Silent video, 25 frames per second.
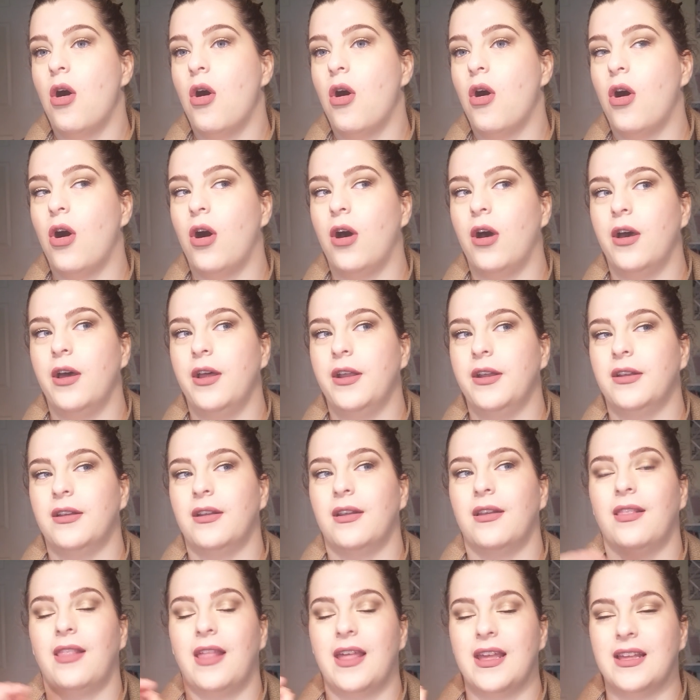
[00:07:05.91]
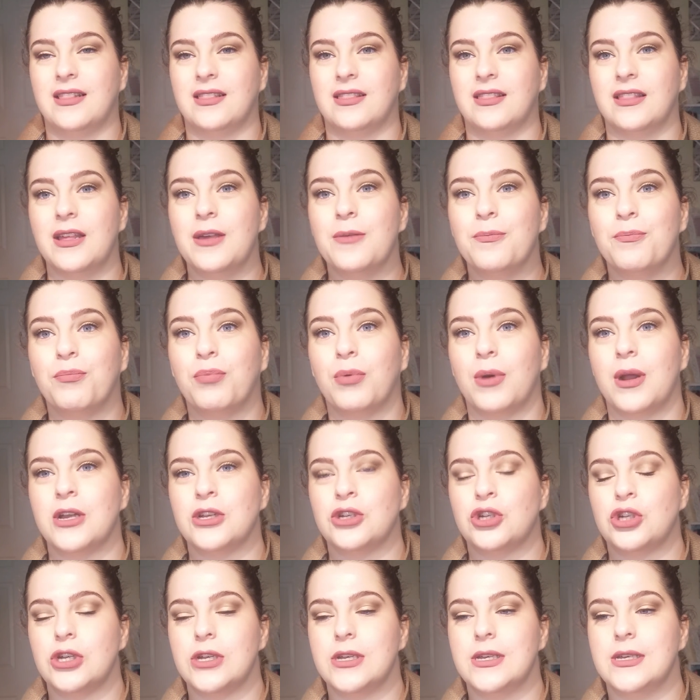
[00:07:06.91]
on like lip
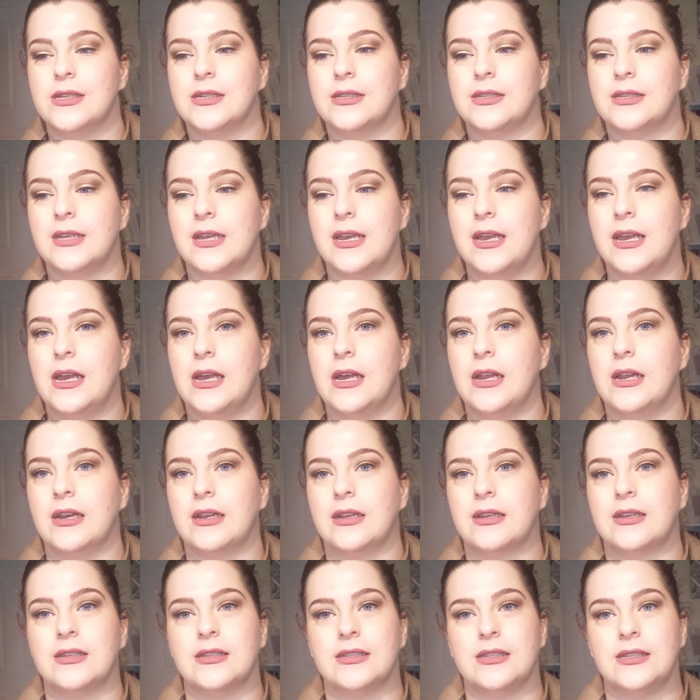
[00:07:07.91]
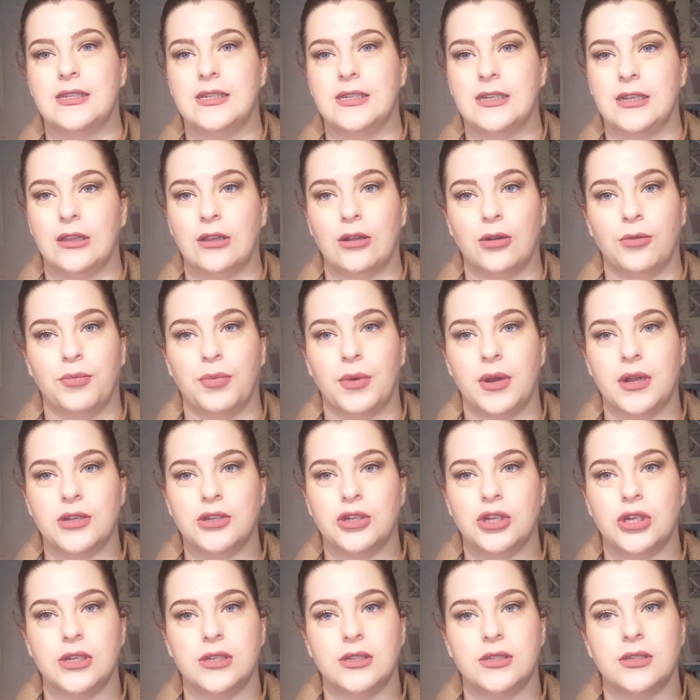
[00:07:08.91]
brushes and concealer
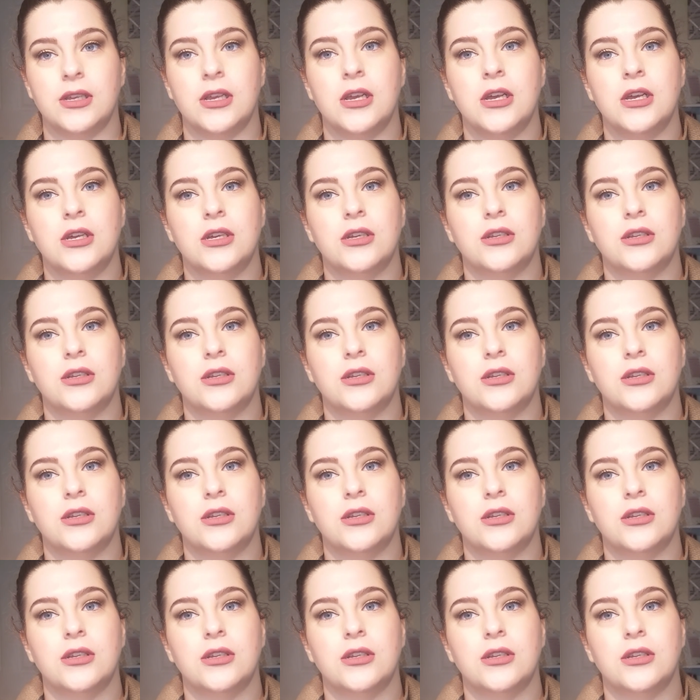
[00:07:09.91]
brushes.